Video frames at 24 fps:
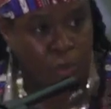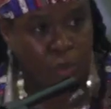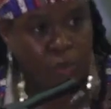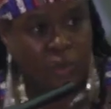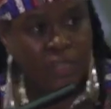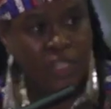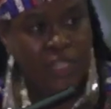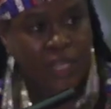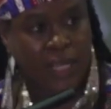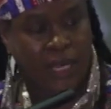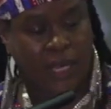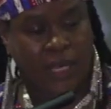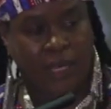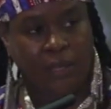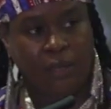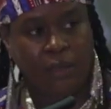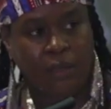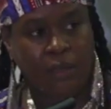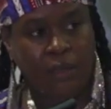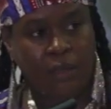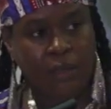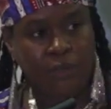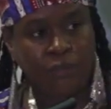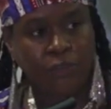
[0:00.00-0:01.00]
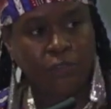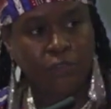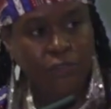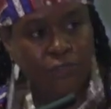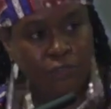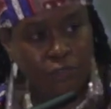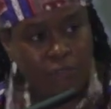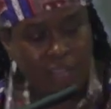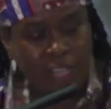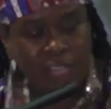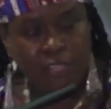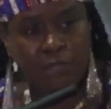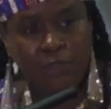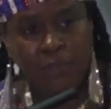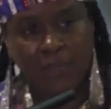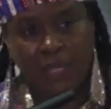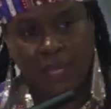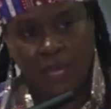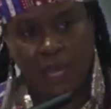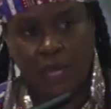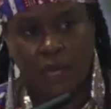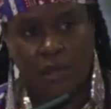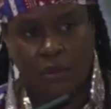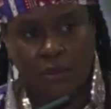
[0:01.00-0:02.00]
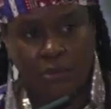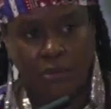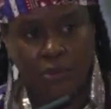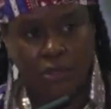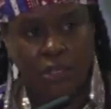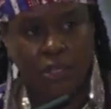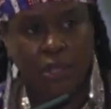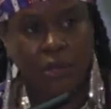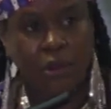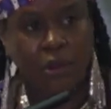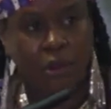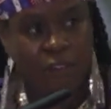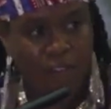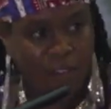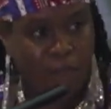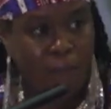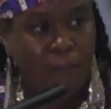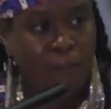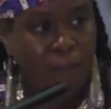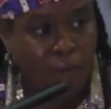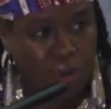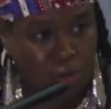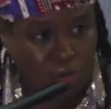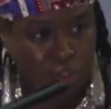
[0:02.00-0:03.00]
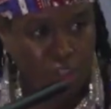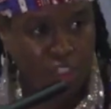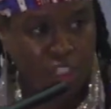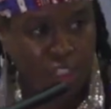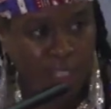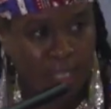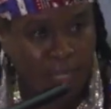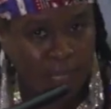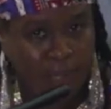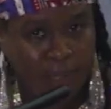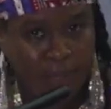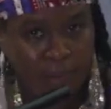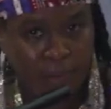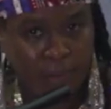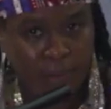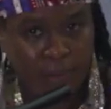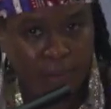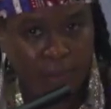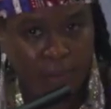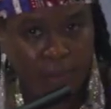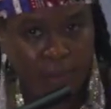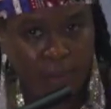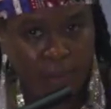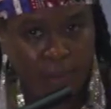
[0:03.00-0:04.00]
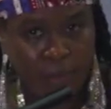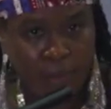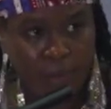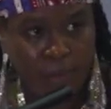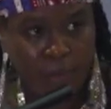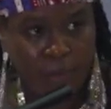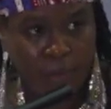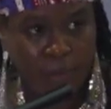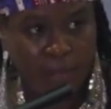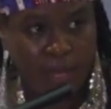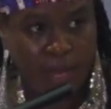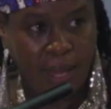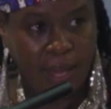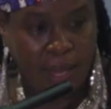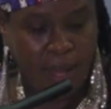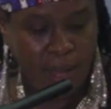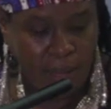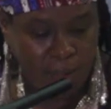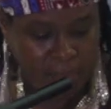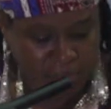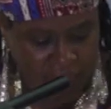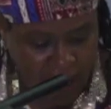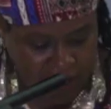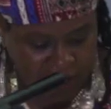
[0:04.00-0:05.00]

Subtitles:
looting the freedom account of our progeny. Okay,